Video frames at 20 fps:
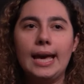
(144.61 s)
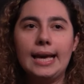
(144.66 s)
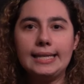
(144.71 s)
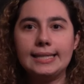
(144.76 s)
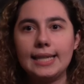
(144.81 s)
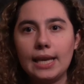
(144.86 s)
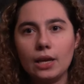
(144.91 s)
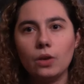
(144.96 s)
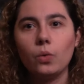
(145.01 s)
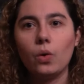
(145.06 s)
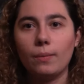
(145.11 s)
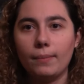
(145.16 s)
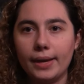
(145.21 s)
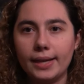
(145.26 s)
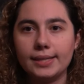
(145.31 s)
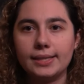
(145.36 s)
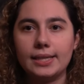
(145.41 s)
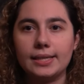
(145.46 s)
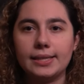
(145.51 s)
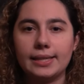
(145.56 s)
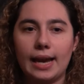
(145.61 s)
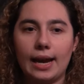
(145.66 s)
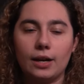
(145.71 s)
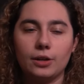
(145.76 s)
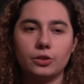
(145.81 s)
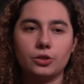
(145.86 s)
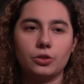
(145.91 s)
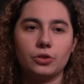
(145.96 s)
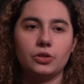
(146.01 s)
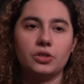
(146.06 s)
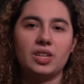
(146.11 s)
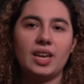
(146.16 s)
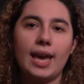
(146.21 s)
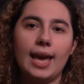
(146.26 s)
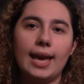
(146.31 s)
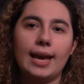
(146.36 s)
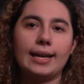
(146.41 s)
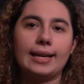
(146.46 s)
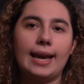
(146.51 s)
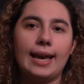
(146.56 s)
seeing what makes these characters
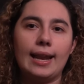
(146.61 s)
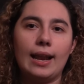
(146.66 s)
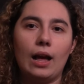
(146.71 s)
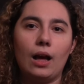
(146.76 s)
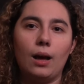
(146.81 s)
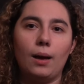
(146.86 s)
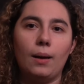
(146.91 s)
tick. And